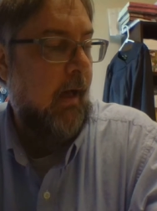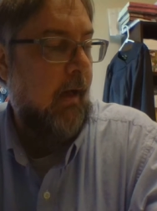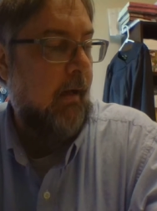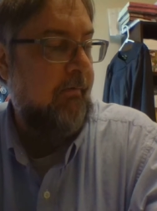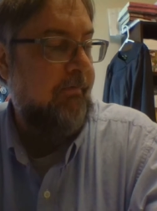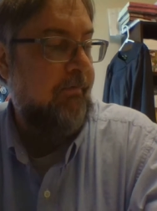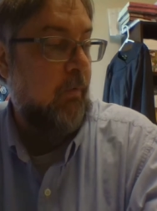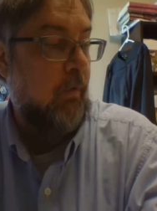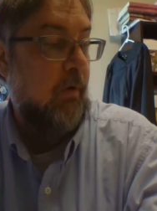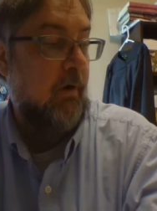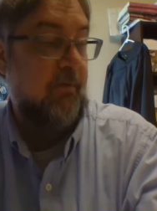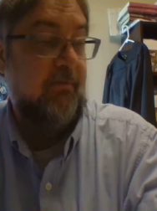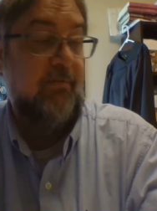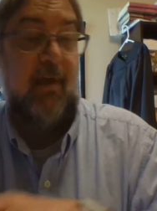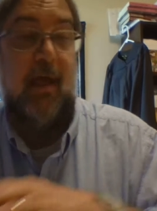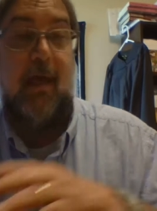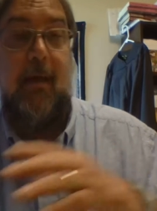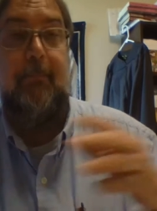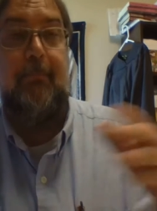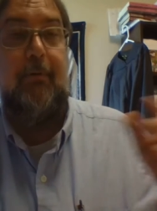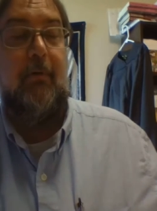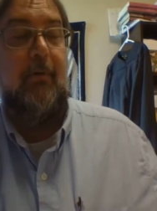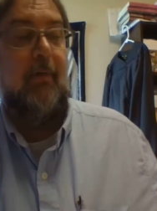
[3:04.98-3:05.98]
For
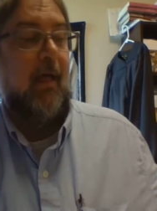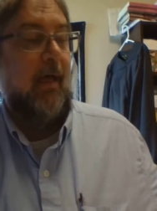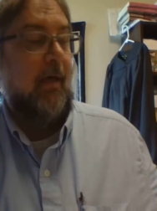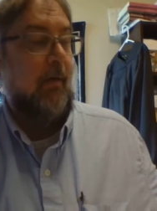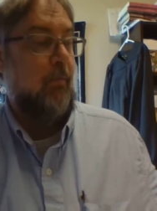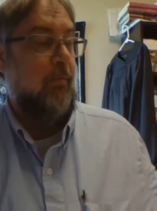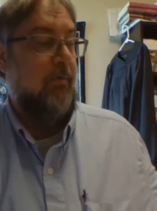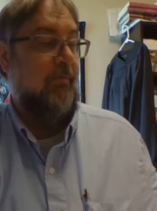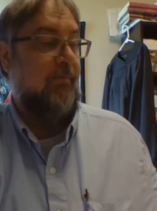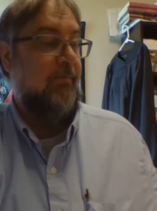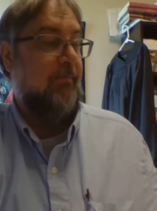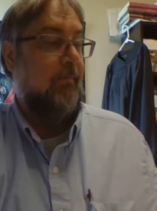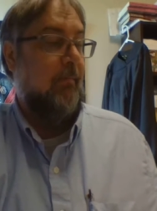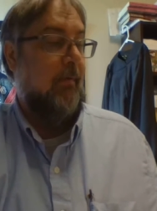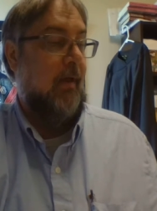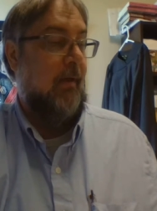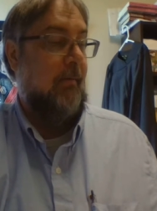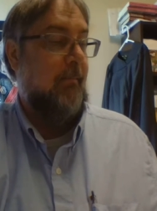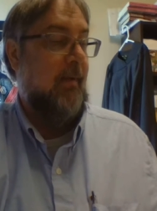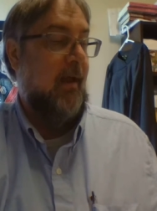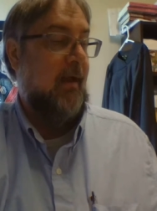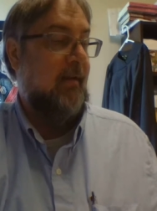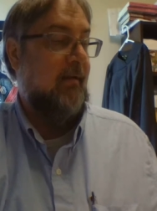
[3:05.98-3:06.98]
example, I was
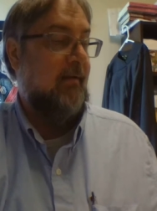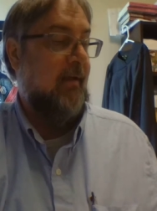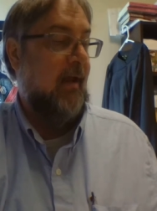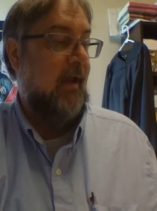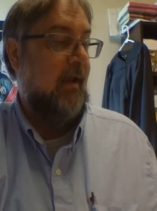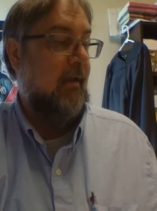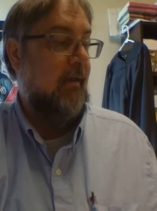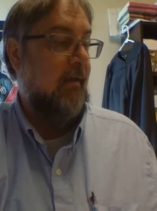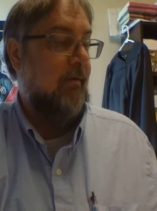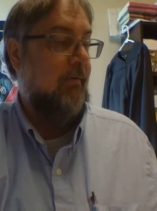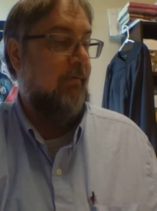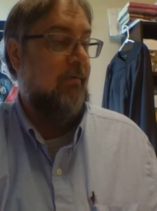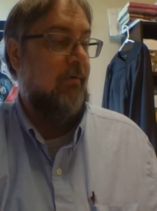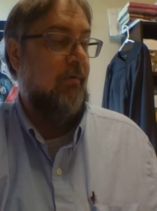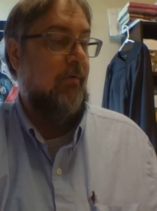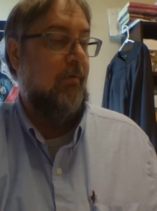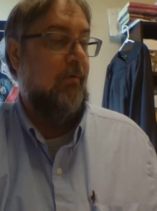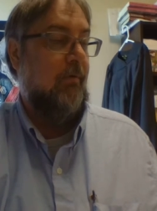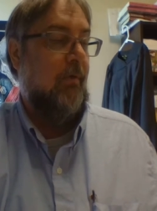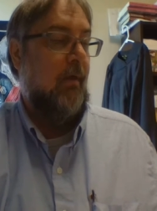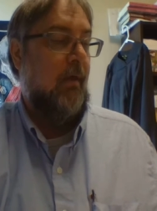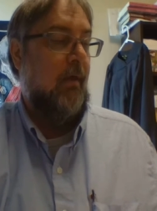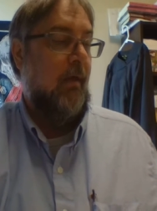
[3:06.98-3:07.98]
meditating
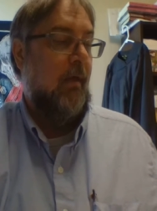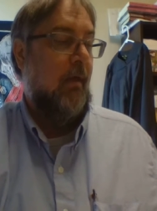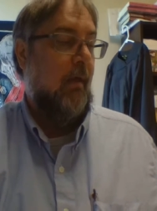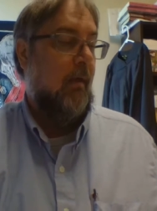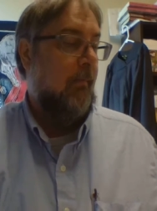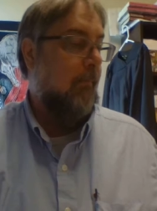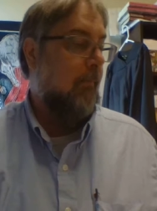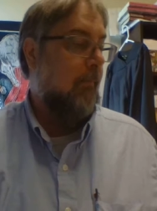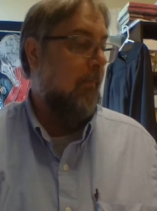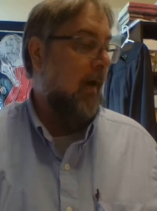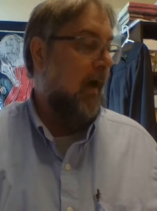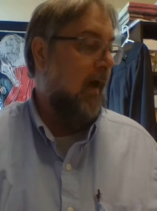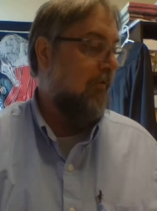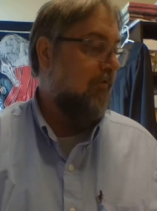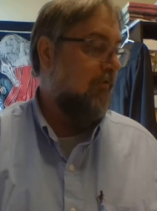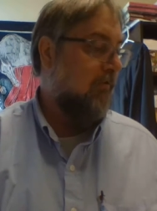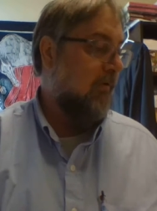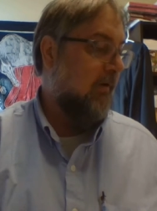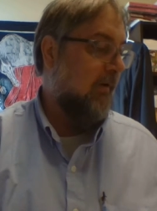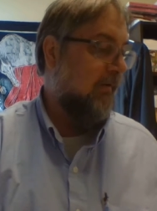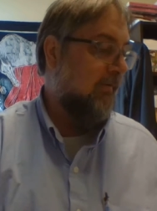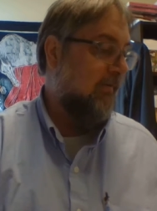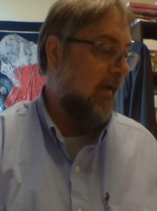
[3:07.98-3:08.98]
to
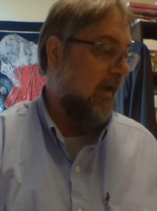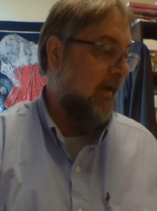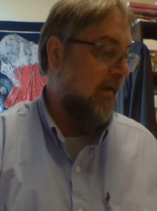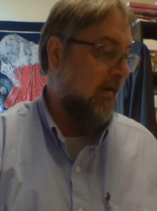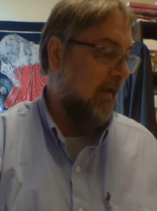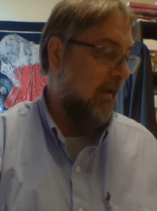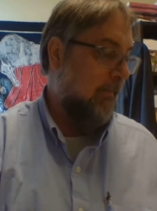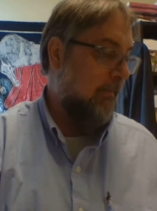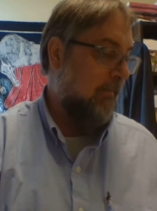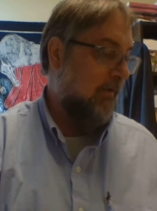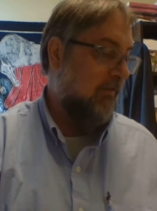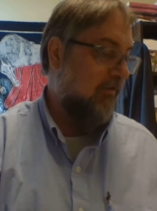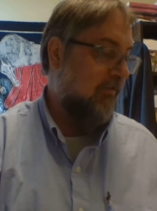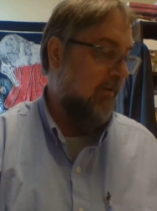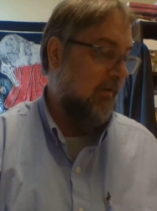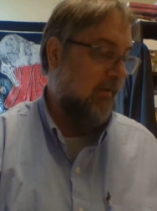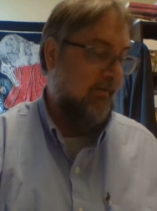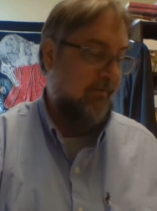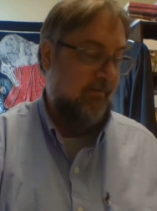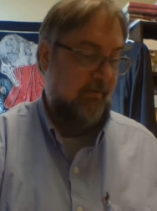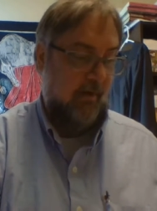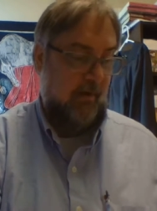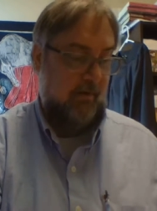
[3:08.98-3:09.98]
mantras and
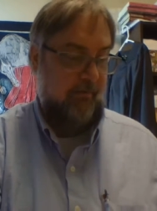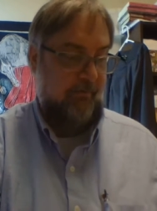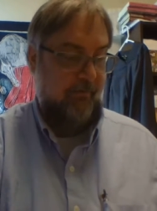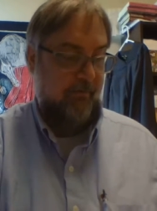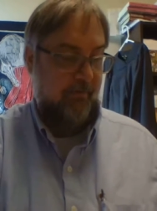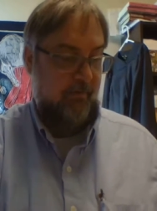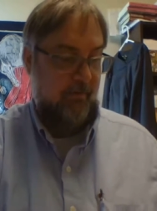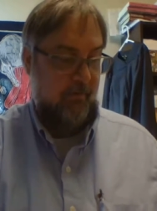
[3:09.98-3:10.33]
images of